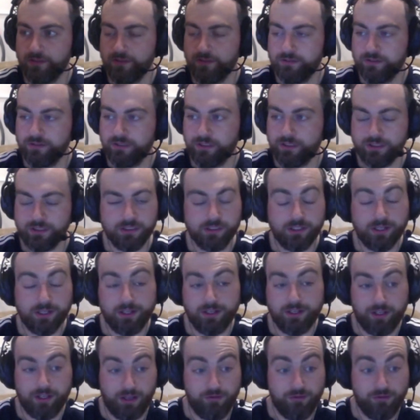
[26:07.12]
Well,
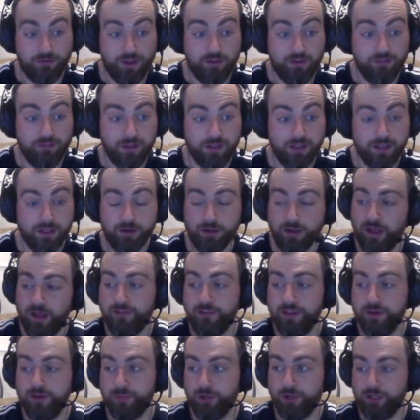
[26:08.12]
if
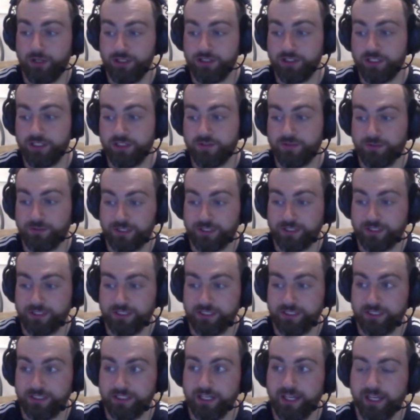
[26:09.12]
he apologized for what he said,
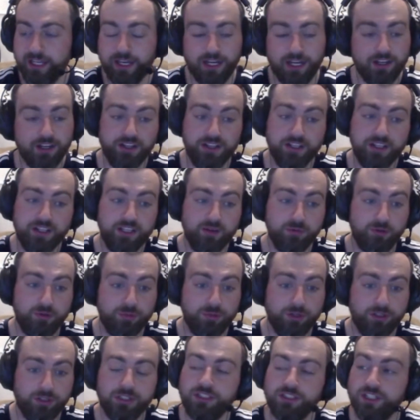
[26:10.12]
then yeah, I don't think he would
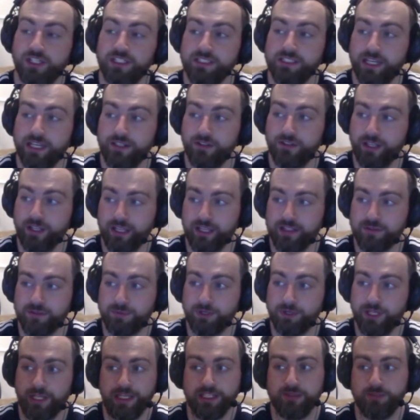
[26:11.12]
apologize. And look, that's what
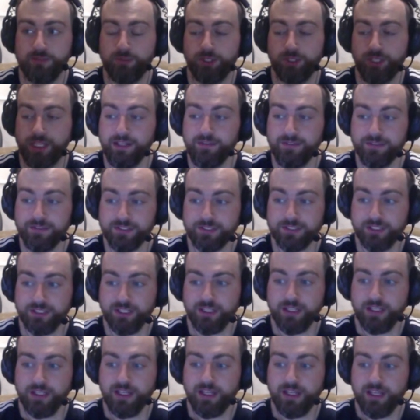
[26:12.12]
his beliefs,
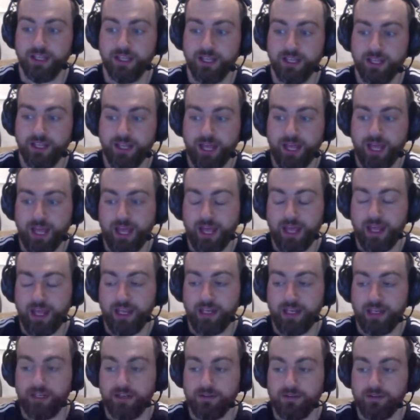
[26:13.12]

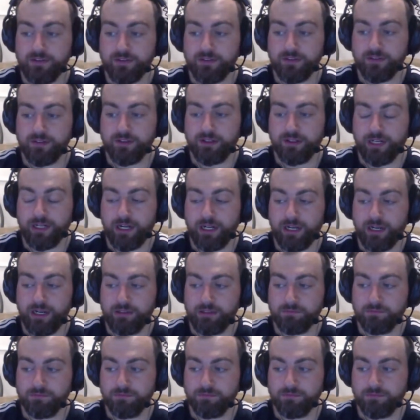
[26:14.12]
and
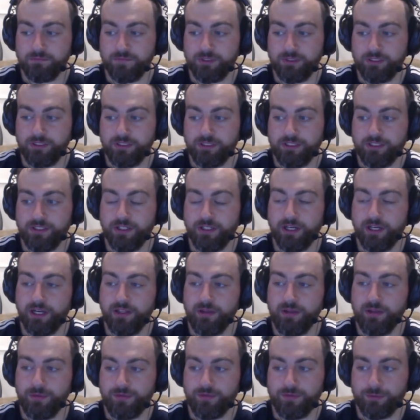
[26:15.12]
I
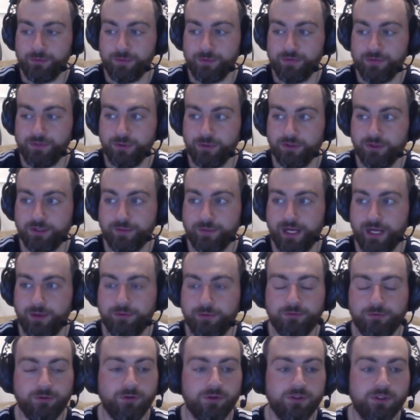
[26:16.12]
think we talked about it
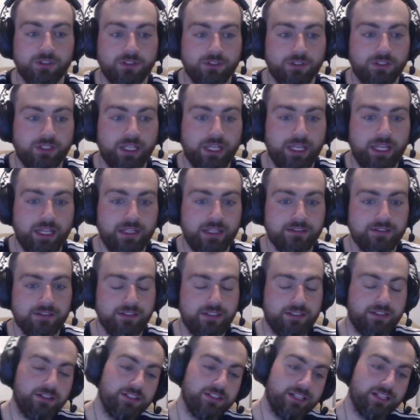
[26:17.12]
before. Look,
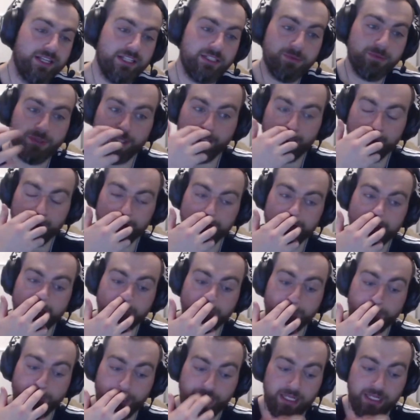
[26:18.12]
those are his beliefs. If that's
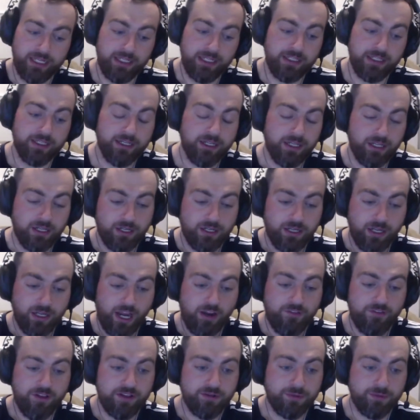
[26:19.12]

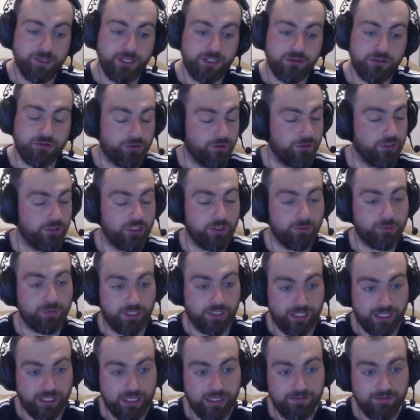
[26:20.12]
what he truly
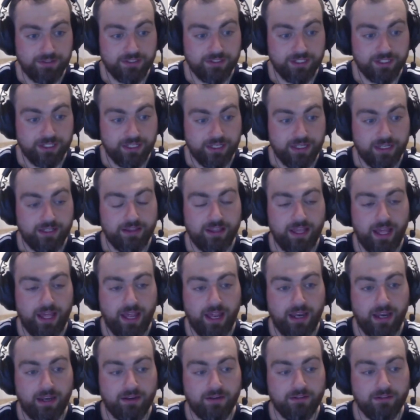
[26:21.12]
believes,
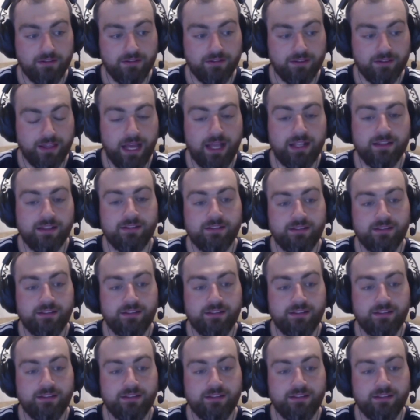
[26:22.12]
then that